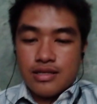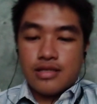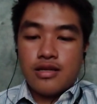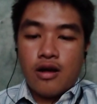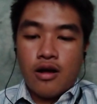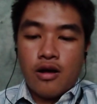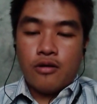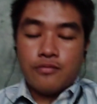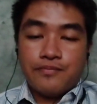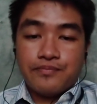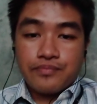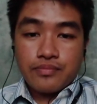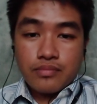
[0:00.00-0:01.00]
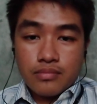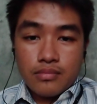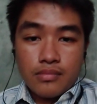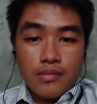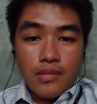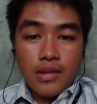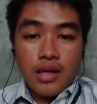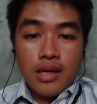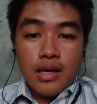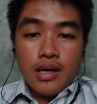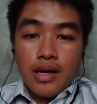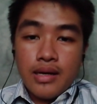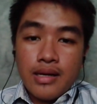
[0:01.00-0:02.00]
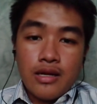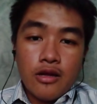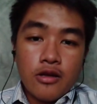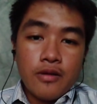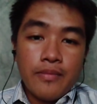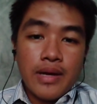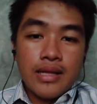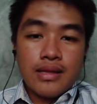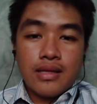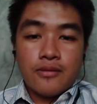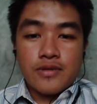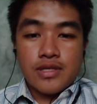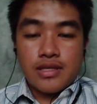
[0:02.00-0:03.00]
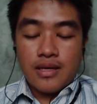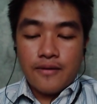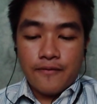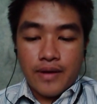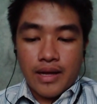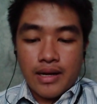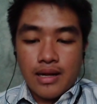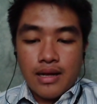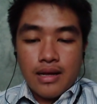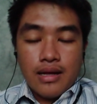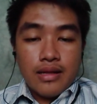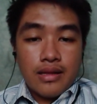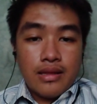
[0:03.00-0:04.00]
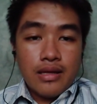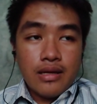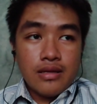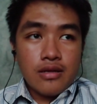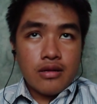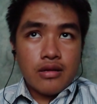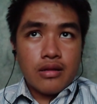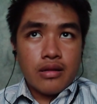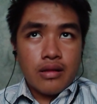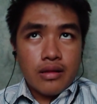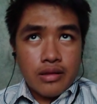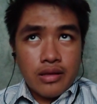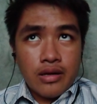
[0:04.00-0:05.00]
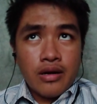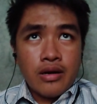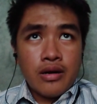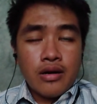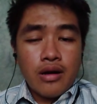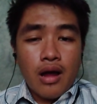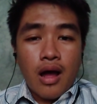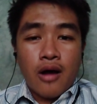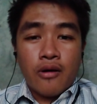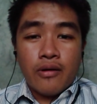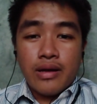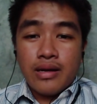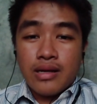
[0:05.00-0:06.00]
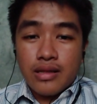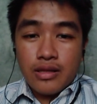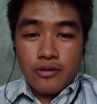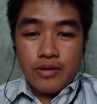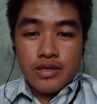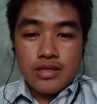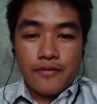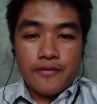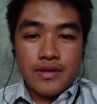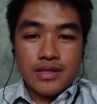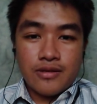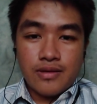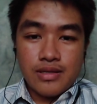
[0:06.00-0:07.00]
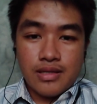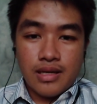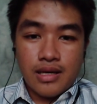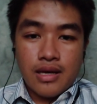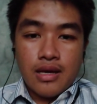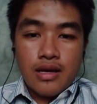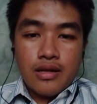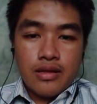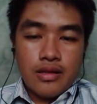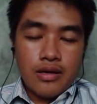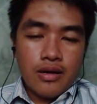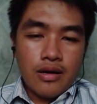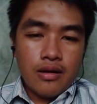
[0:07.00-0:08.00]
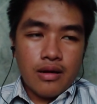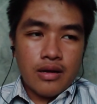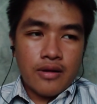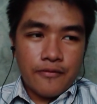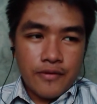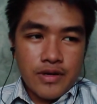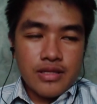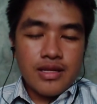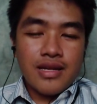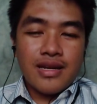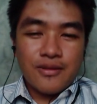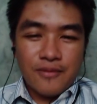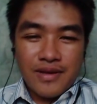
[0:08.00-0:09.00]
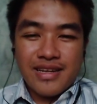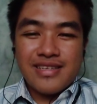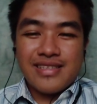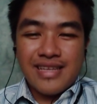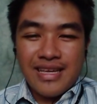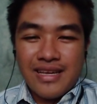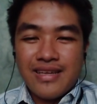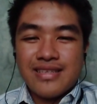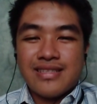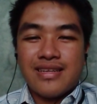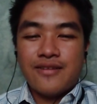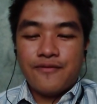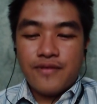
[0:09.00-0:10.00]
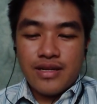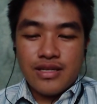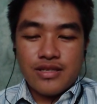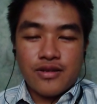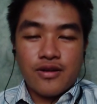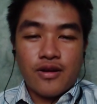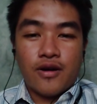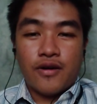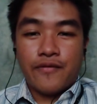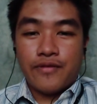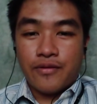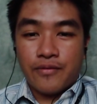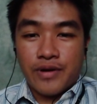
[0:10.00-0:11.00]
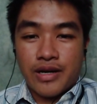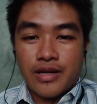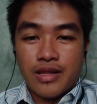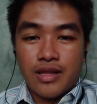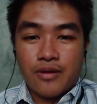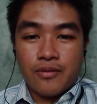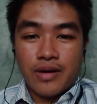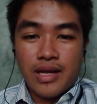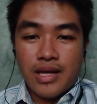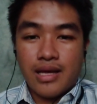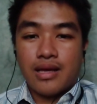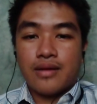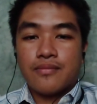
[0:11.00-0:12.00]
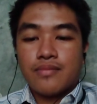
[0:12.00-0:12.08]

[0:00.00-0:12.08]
So in the document that was given, there, in the theories of literacy, the first thing that we can see is the definition of the word theory.